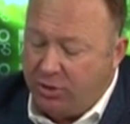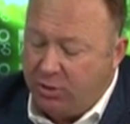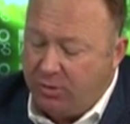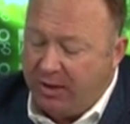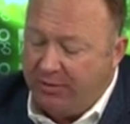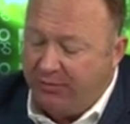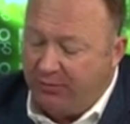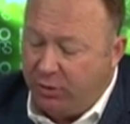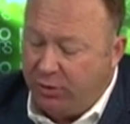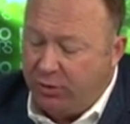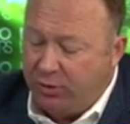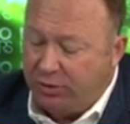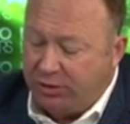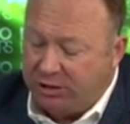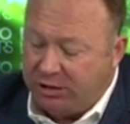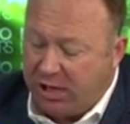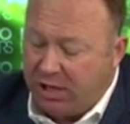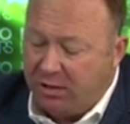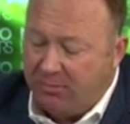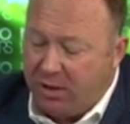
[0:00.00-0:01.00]
to a voodoo
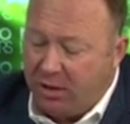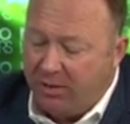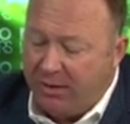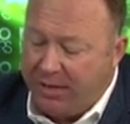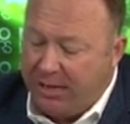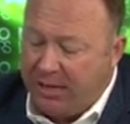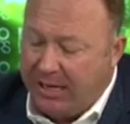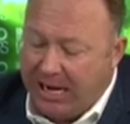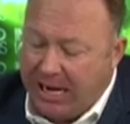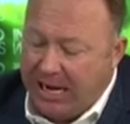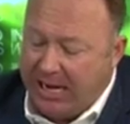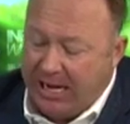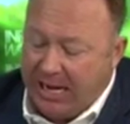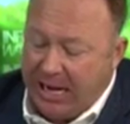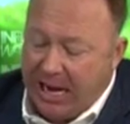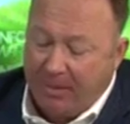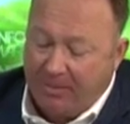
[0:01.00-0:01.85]
ceremony in Haiti.